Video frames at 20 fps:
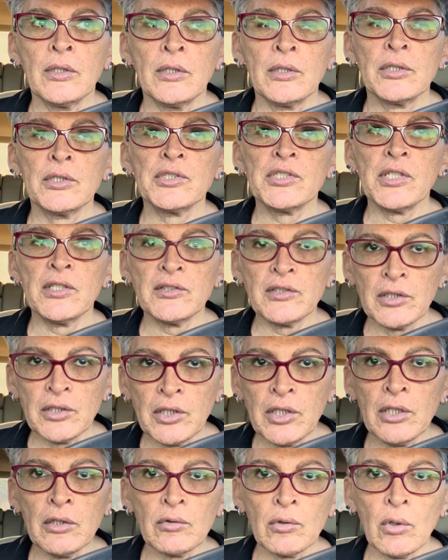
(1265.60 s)
She's a
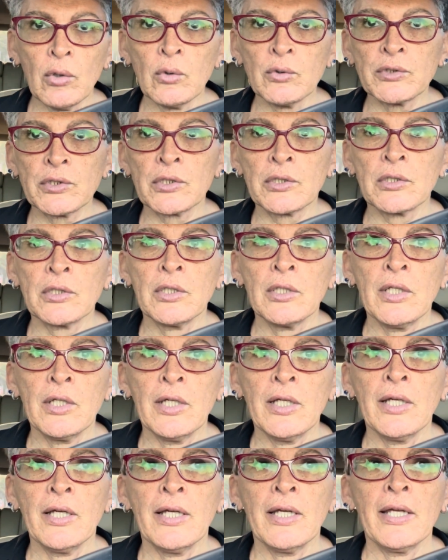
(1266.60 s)
year older.
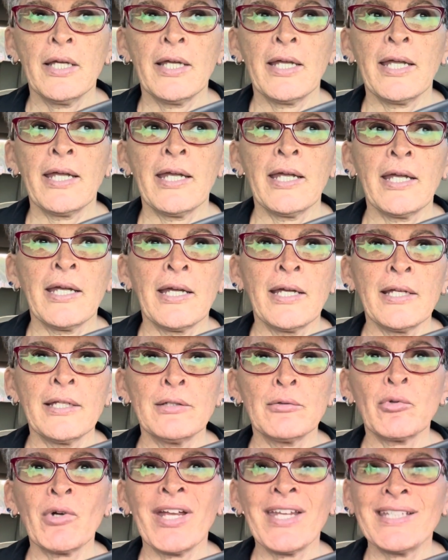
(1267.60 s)

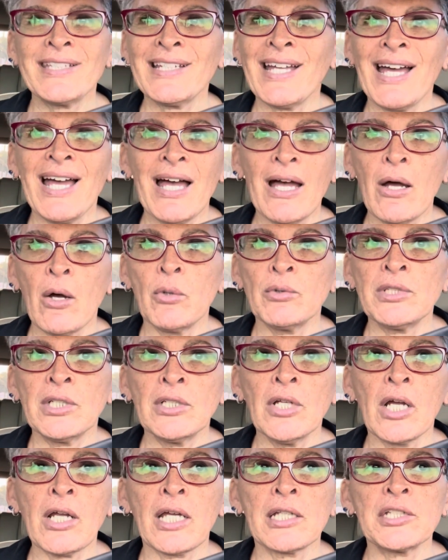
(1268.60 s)
And right now, they're
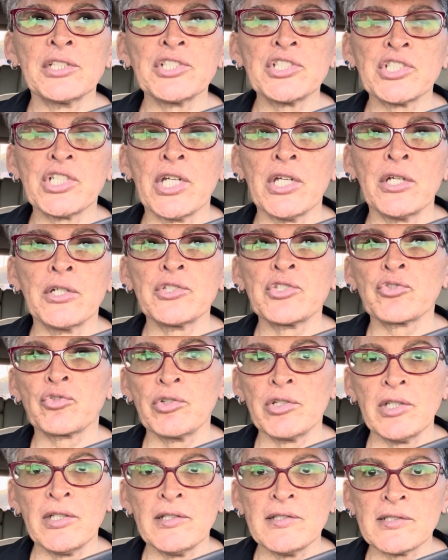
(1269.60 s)
not gonna share
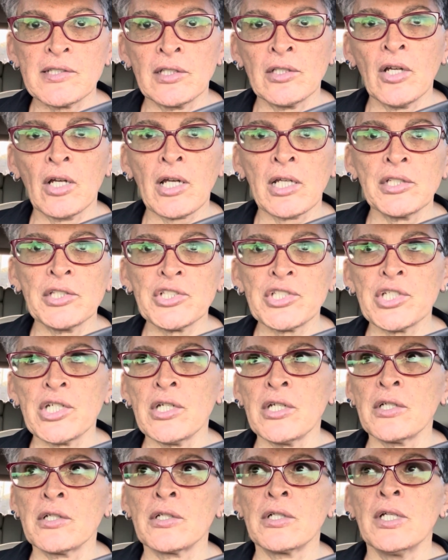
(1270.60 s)
trees. They're not gonna
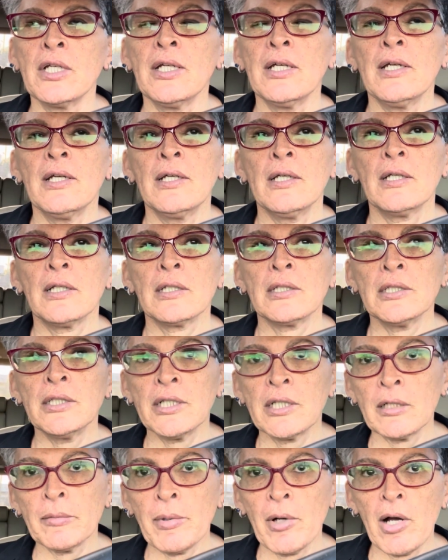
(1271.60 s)
share
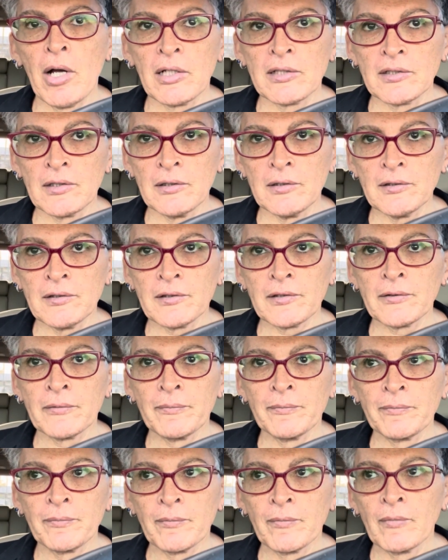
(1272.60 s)
litter boxes.
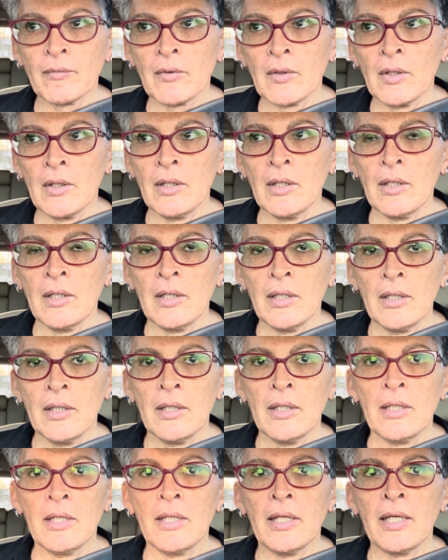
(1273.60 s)

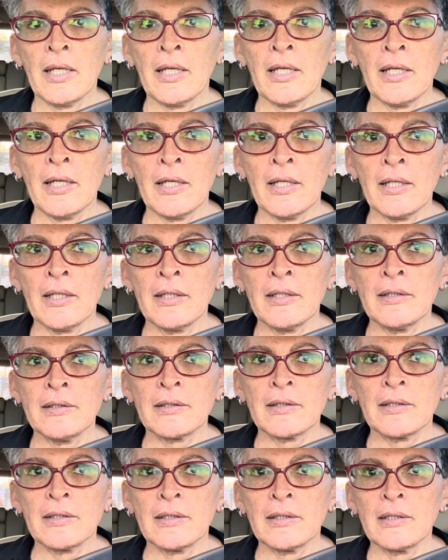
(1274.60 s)
And
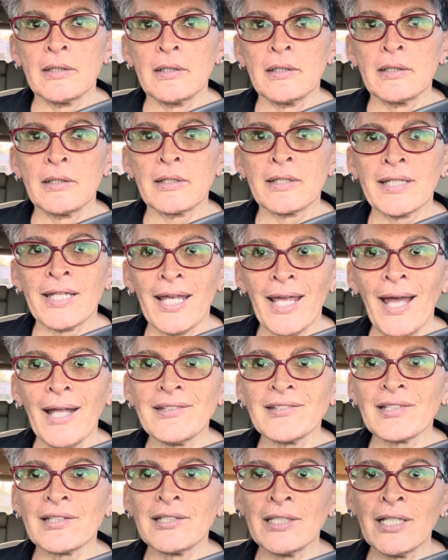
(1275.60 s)

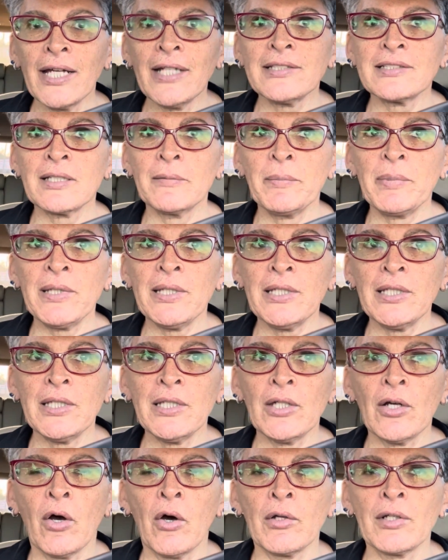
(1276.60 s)
cats like to be
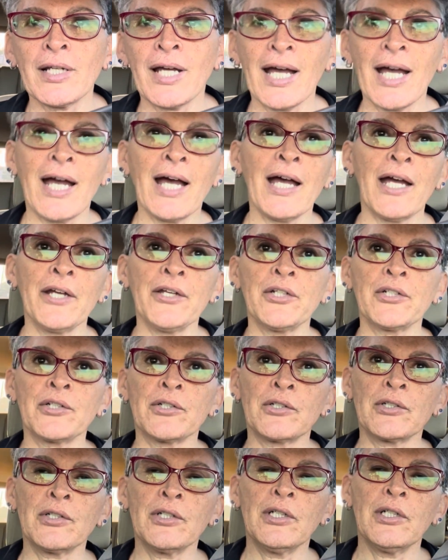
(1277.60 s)
on high
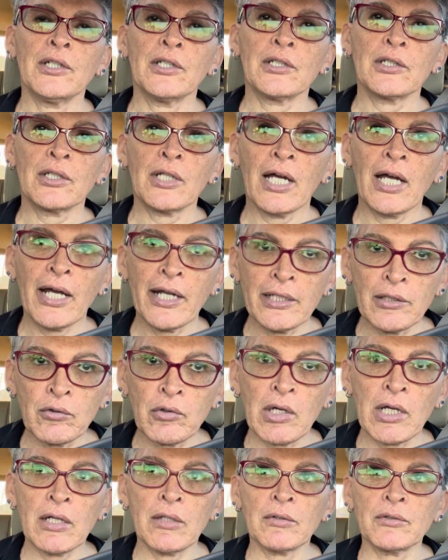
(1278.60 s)

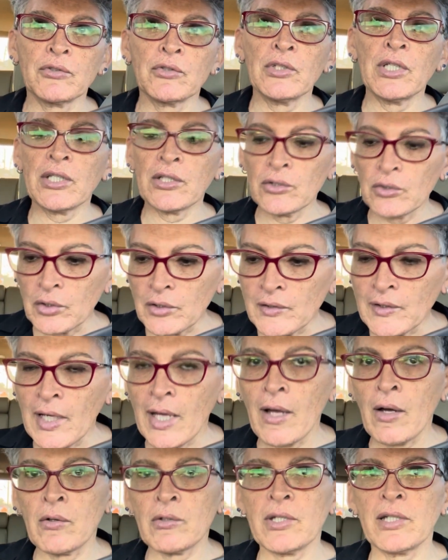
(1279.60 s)
ground, so they can look
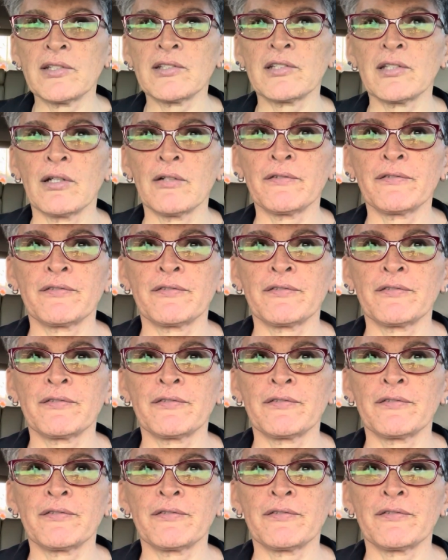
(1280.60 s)
down at stuff.